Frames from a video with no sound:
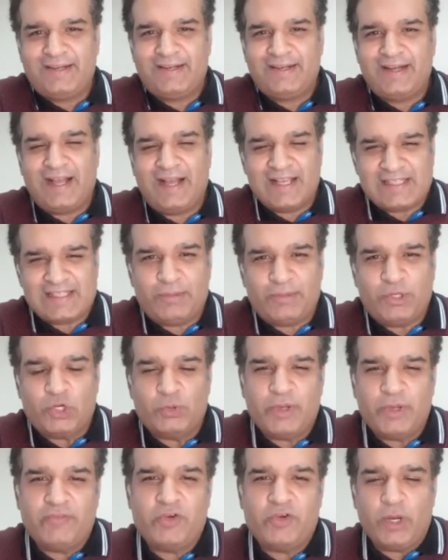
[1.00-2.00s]
Assalamu
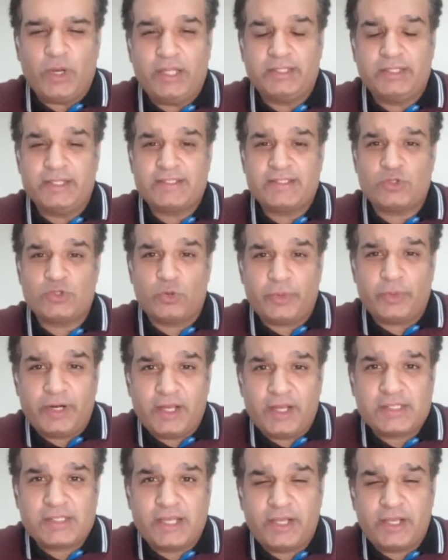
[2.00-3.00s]
alaikum everyone, this is Umar
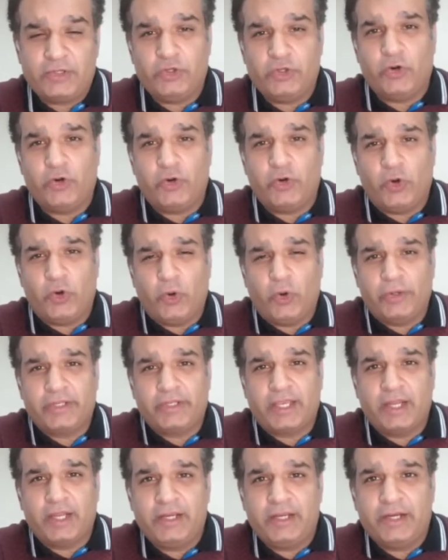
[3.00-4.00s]
Hassan, your own
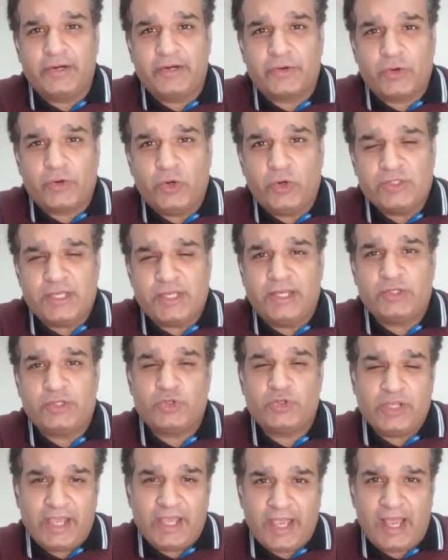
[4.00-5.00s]
career coach, and
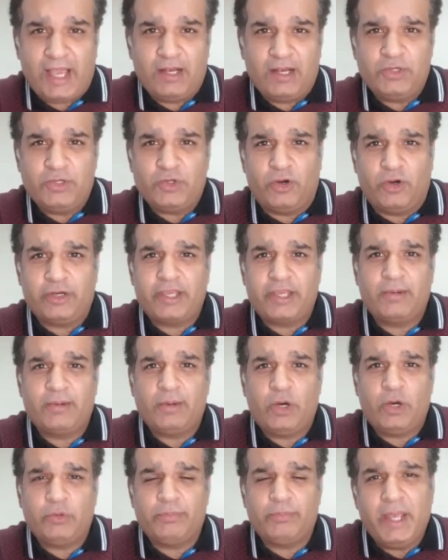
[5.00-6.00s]
today I'll be talking
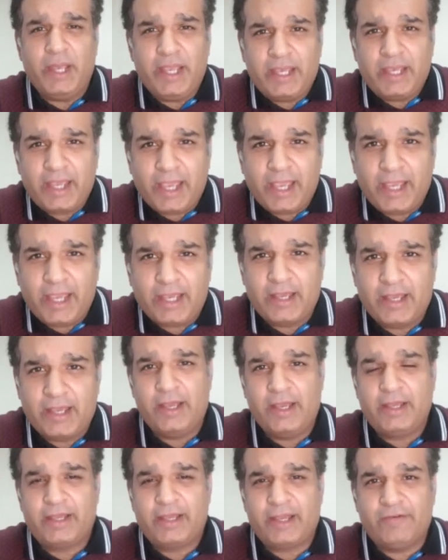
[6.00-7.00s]
about making
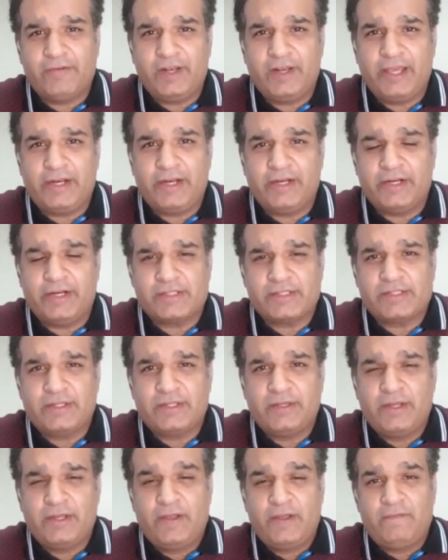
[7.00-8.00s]
cover letters.
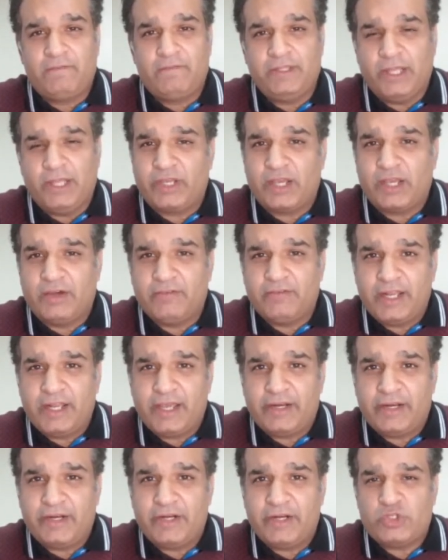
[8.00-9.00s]
Without cover
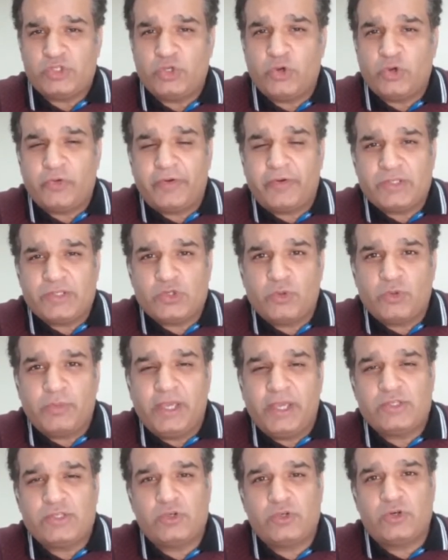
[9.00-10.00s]
letters, your
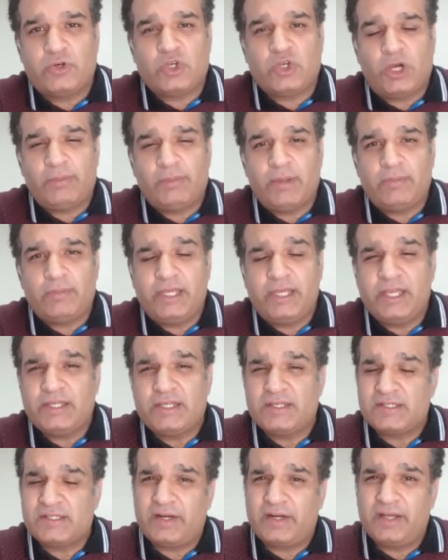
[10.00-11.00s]
resumes, your job
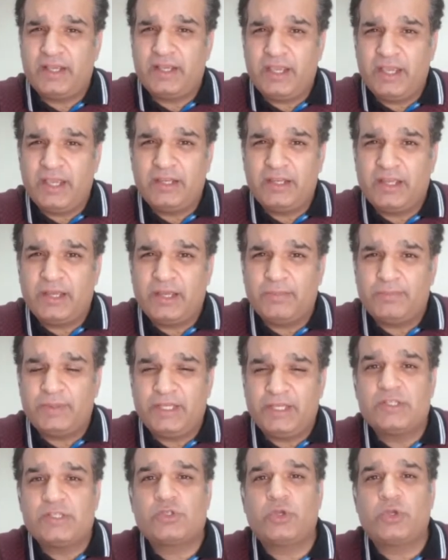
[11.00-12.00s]
applications are
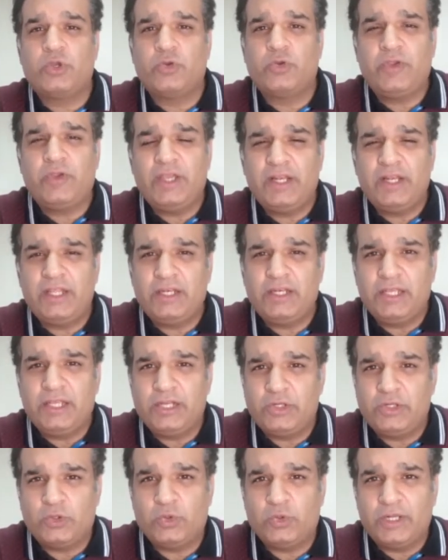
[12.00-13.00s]
incomplete, so you really
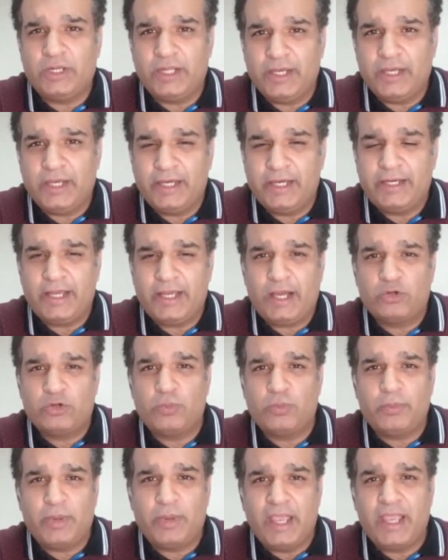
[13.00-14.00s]
need to learn how
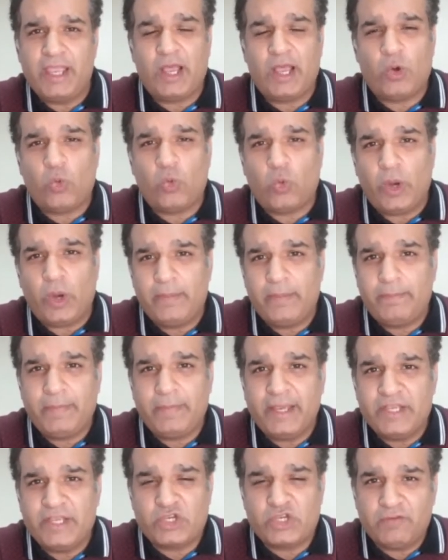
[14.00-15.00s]
to make a
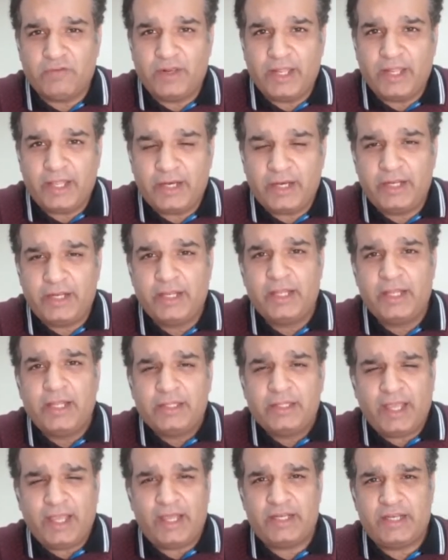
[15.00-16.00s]
one-page cover letter
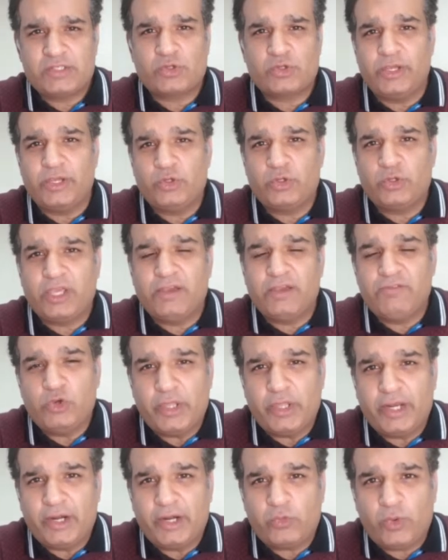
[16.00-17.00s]
that is going to give
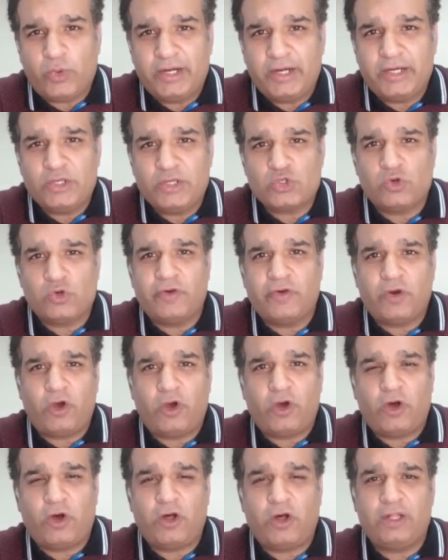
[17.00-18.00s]
you an advantage over
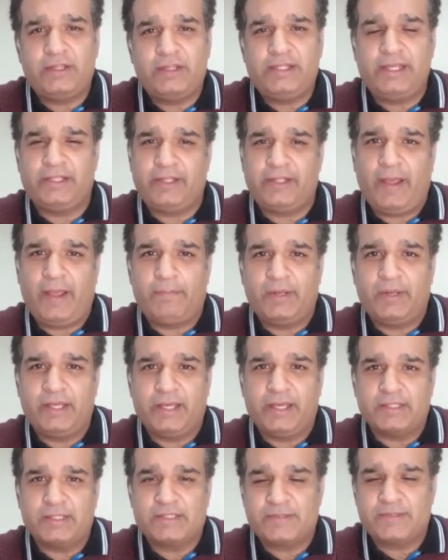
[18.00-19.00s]
all the other
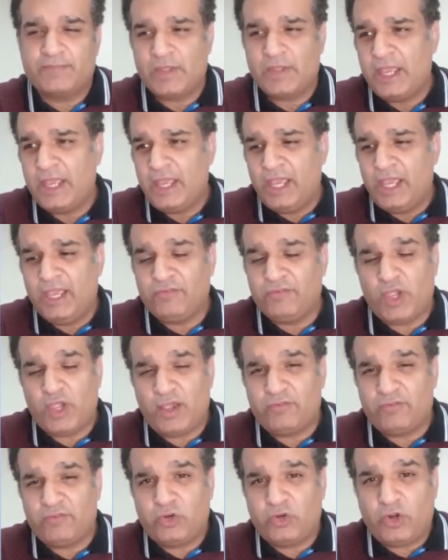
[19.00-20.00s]
applicants. If you
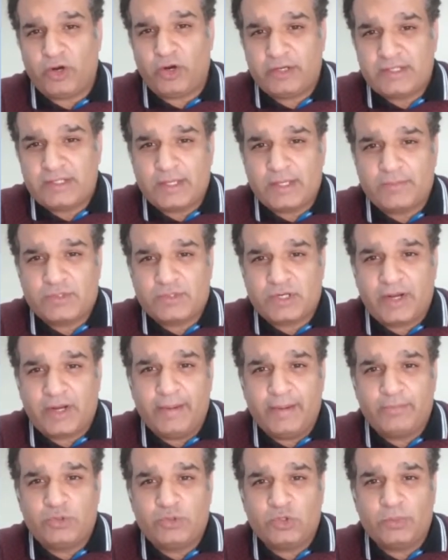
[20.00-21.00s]
have not
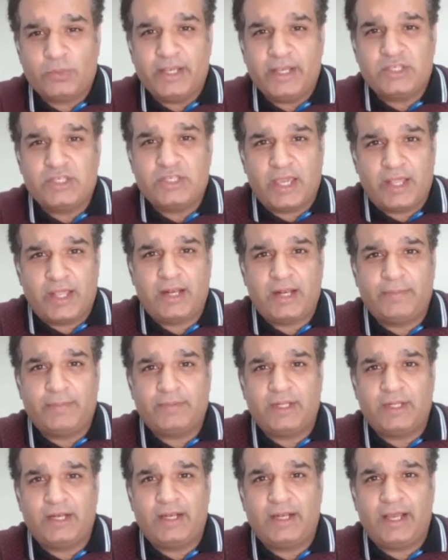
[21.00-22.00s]
subscribed to my channel
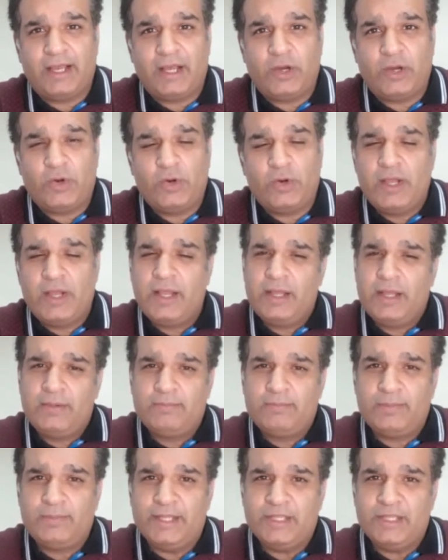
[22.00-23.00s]
up till now,
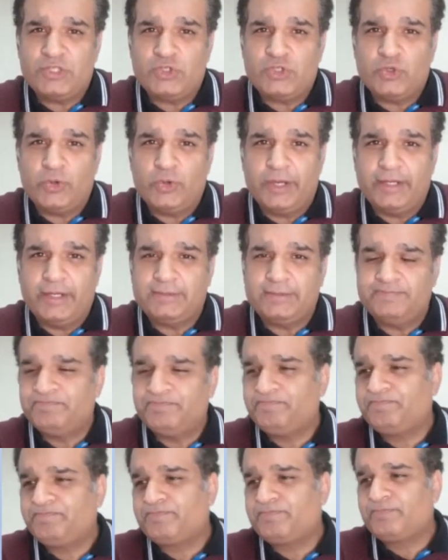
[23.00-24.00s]
please do it.
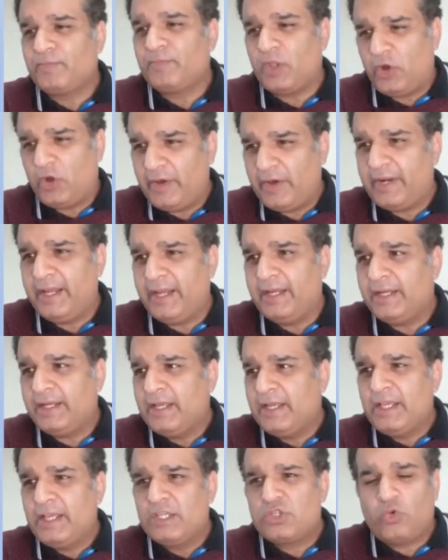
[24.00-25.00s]
All right.
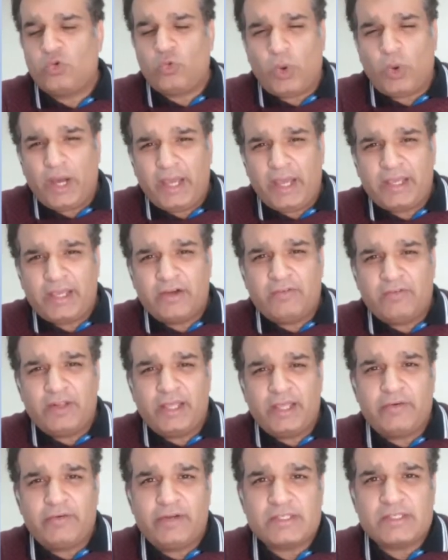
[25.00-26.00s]
So why cover
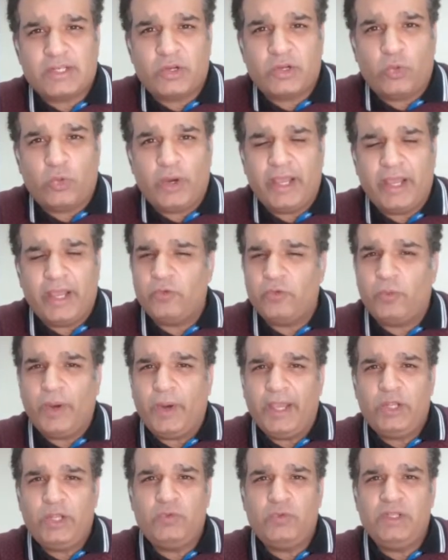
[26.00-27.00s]
letter is required?
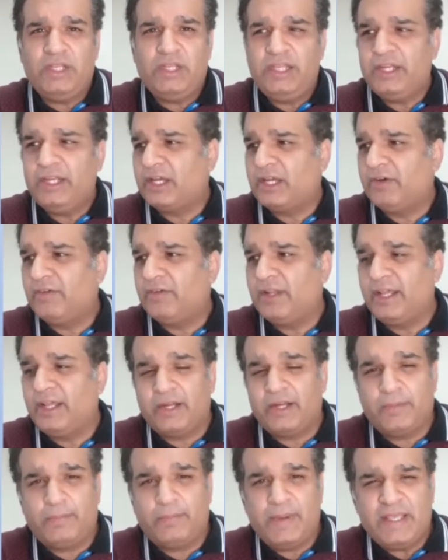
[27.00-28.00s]
Why do we need a cover
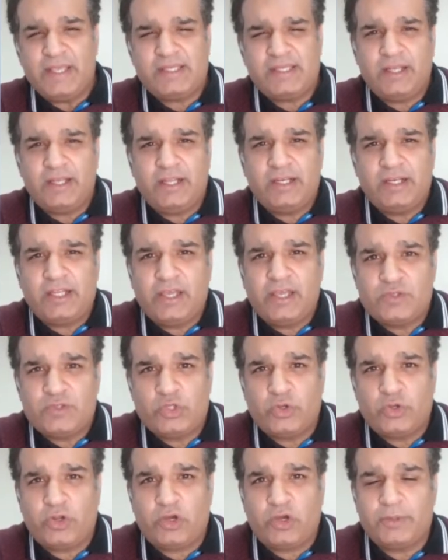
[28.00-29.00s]
letter? Basically, it
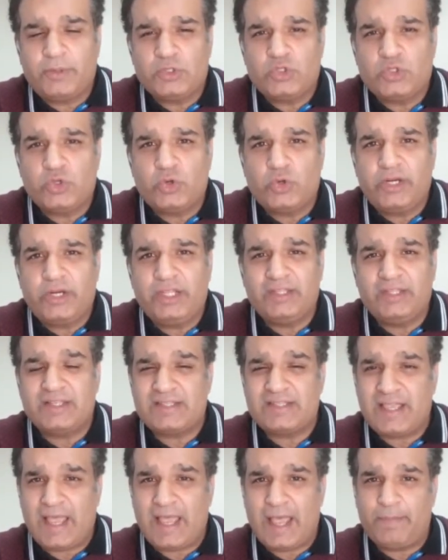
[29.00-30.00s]
gives you an opportunity,
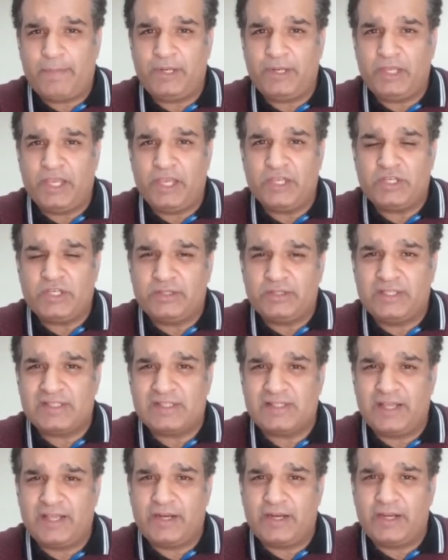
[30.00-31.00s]
this application,
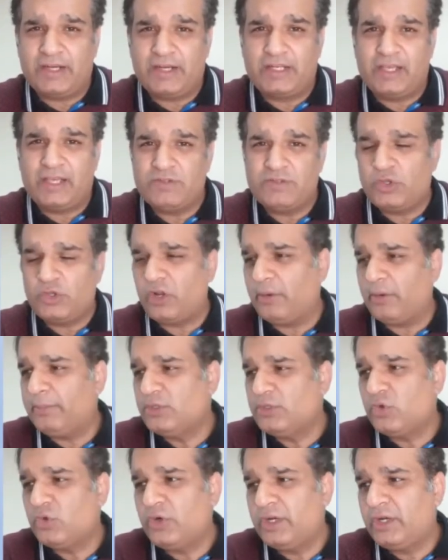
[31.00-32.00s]
this letter, it gives you an
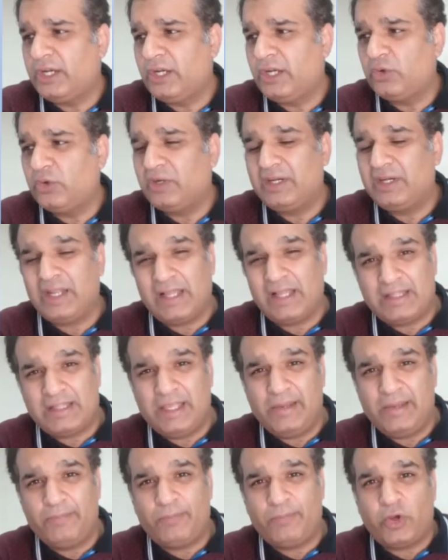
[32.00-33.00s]
opportunity to tell
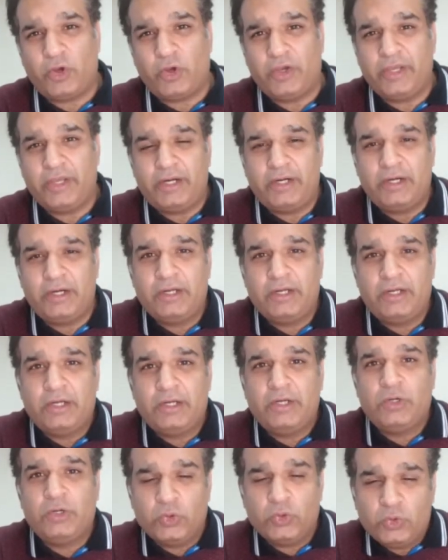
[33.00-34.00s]
the employer
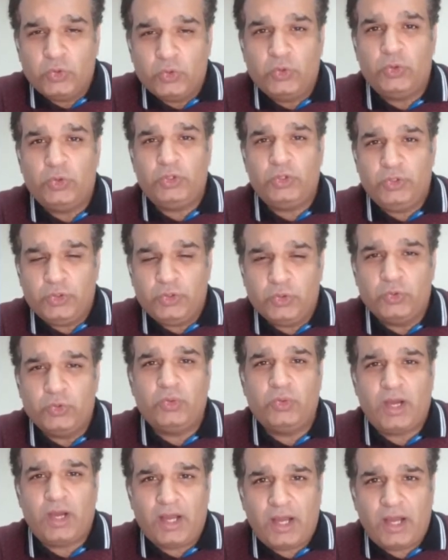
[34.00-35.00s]
who
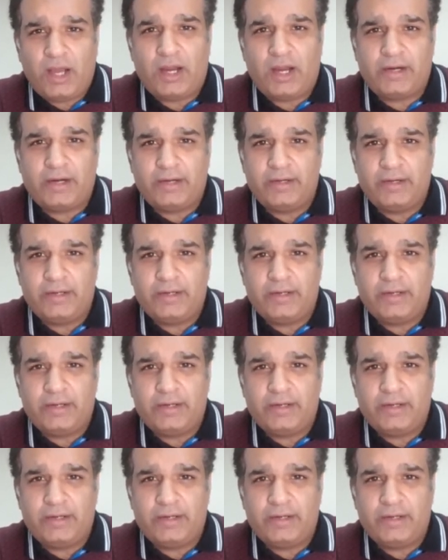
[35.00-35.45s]
you are